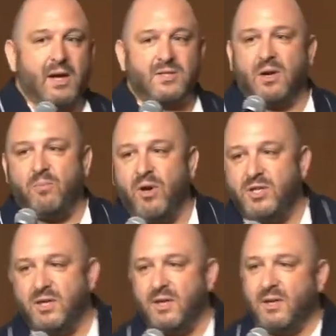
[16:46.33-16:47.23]
I started
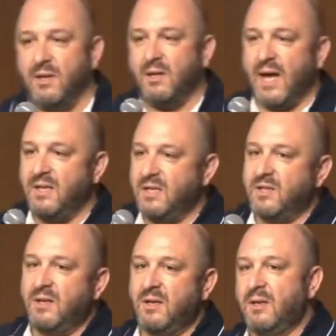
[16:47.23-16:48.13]
preaching in the
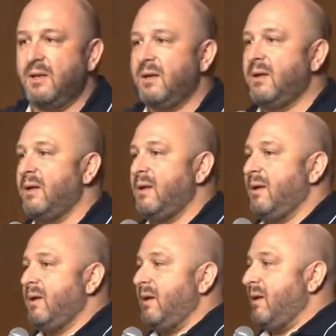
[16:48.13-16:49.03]
90s
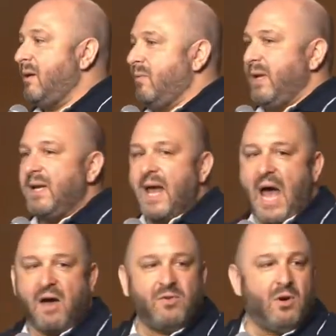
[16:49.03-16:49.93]
and we didn't
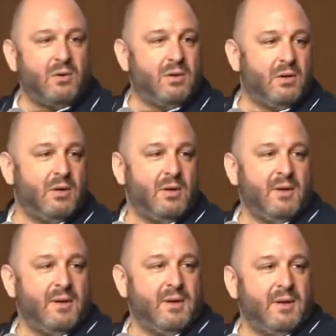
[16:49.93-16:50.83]
have no
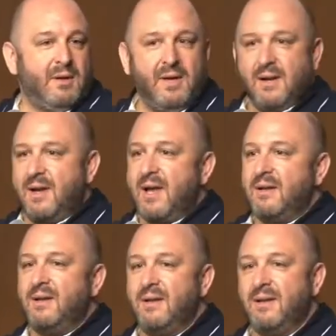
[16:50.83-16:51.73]

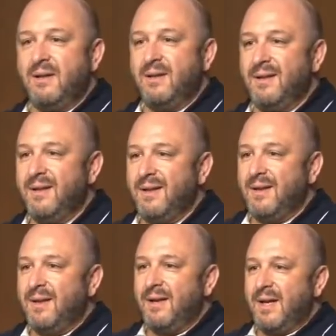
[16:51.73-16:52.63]
internet
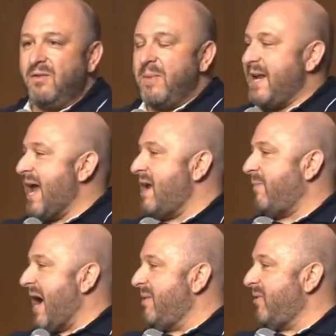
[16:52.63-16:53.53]
and everybody had a
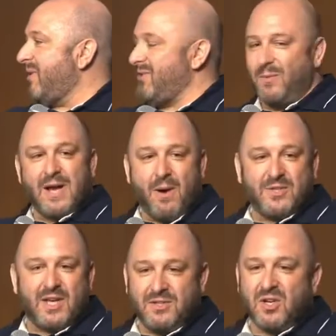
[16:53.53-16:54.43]
Bible. So when I
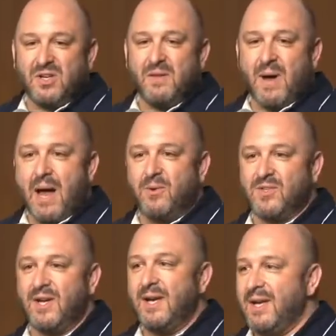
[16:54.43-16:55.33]
would say turn the
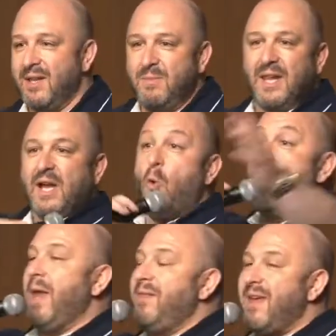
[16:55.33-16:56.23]
Bibles, there'd be like a
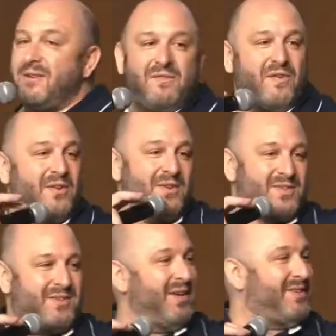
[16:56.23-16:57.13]
wind that filled the
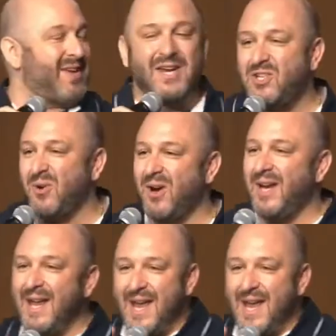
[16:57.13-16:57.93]
sanctuary.